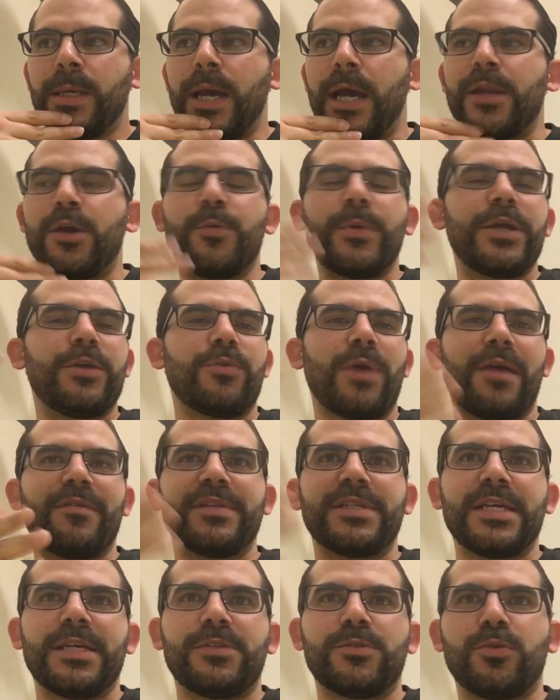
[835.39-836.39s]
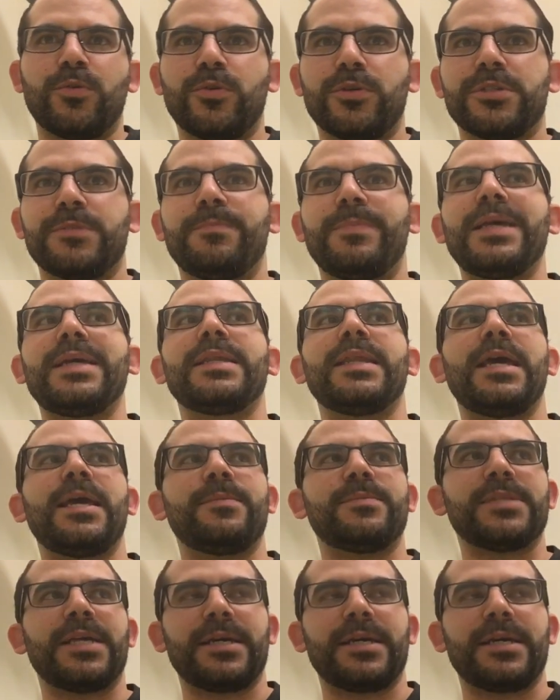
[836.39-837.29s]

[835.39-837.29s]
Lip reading: I know we gravitate towards big names